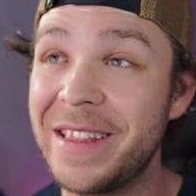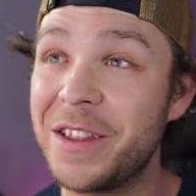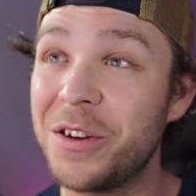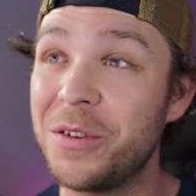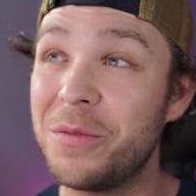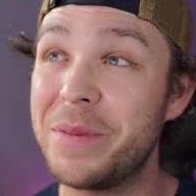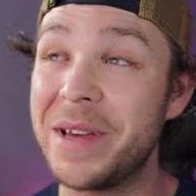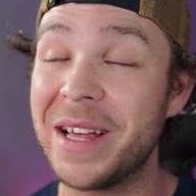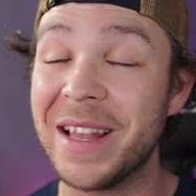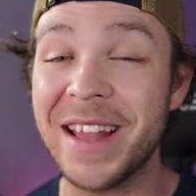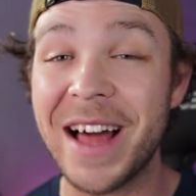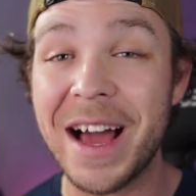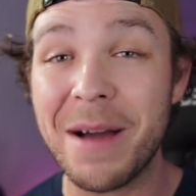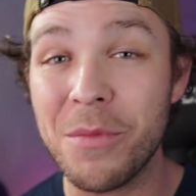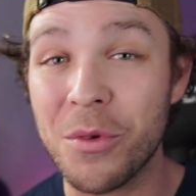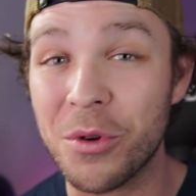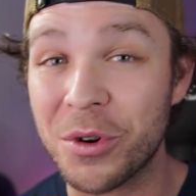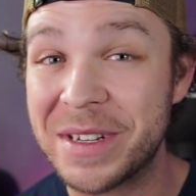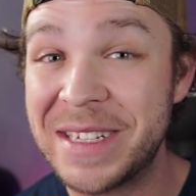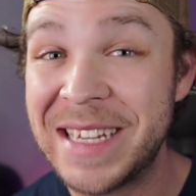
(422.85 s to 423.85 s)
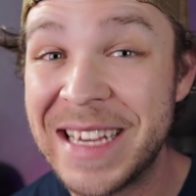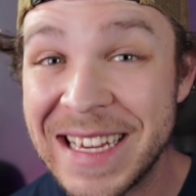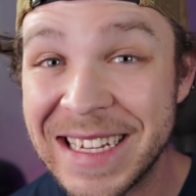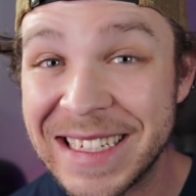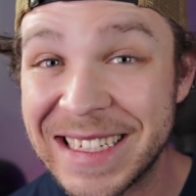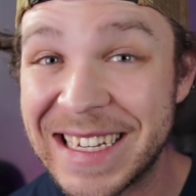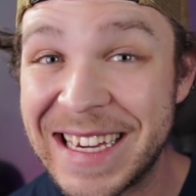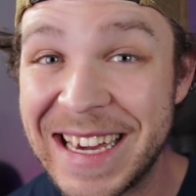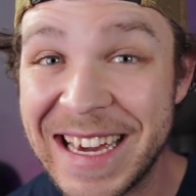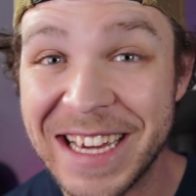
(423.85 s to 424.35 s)
There'll be a lot more
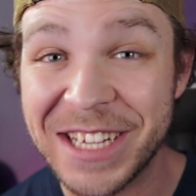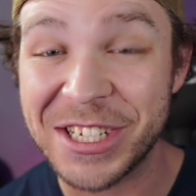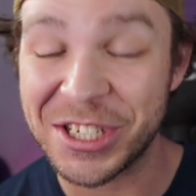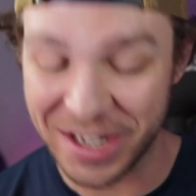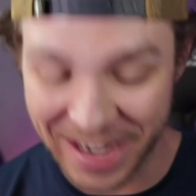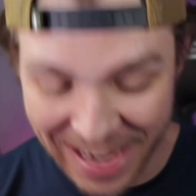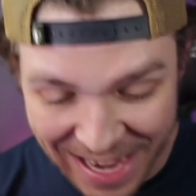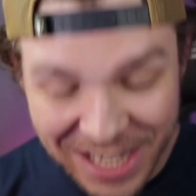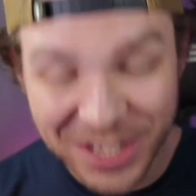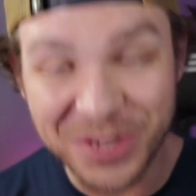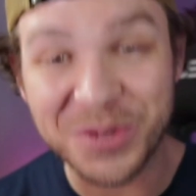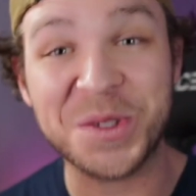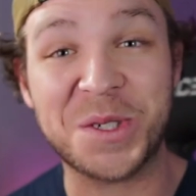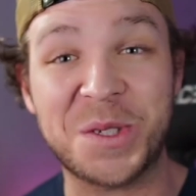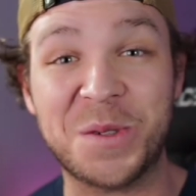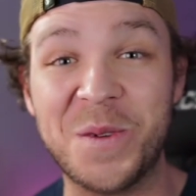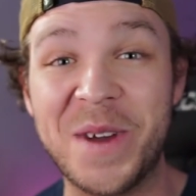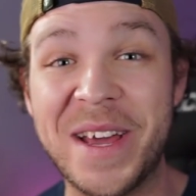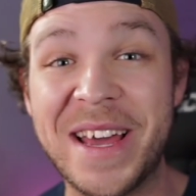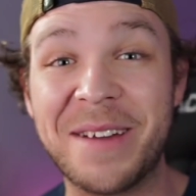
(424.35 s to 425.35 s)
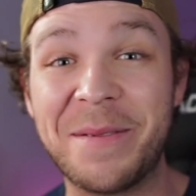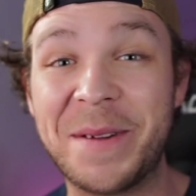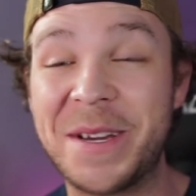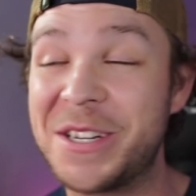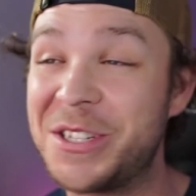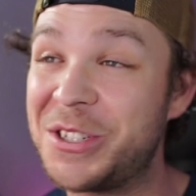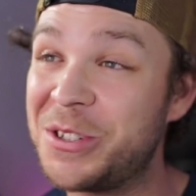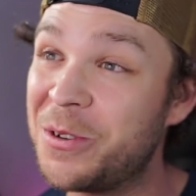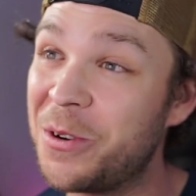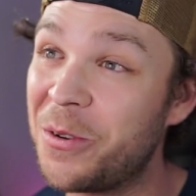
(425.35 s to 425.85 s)
tense kicks. Your hands will sweat
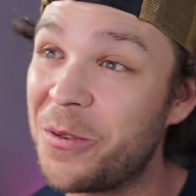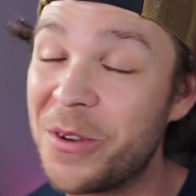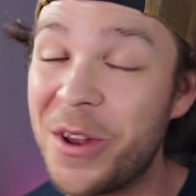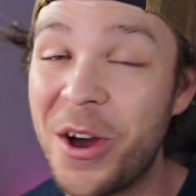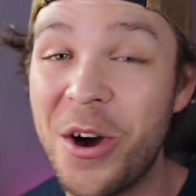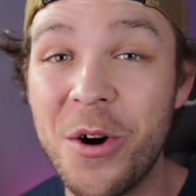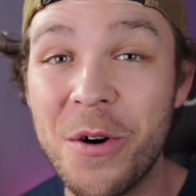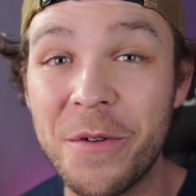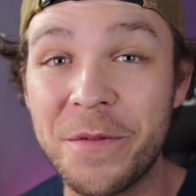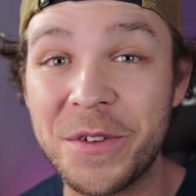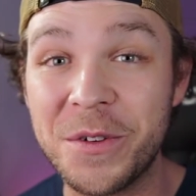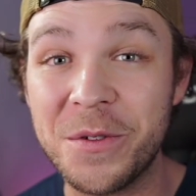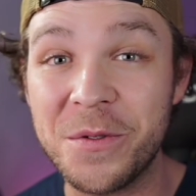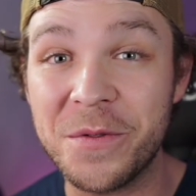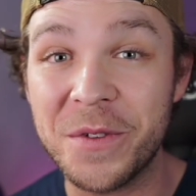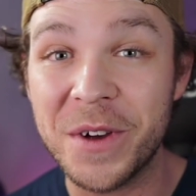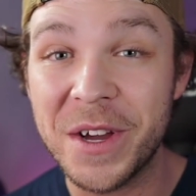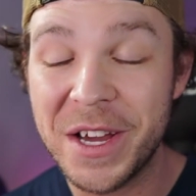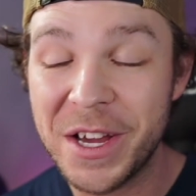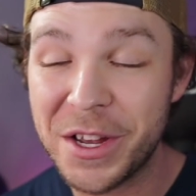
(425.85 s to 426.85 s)
because you don't know if you've